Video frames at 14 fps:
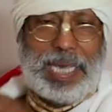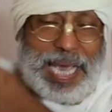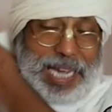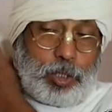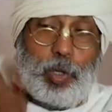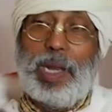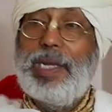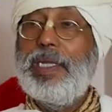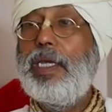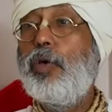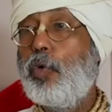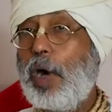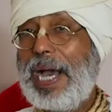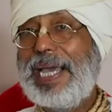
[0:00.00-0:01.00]
Actually,
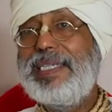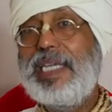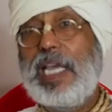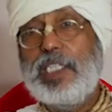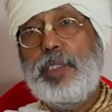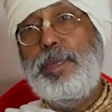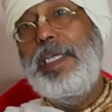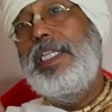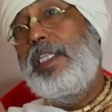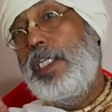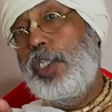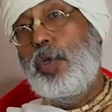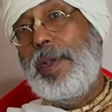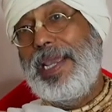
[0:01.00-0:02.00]
why I speak
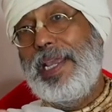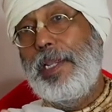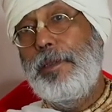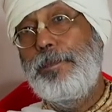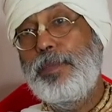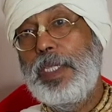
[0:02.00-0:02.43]
this way?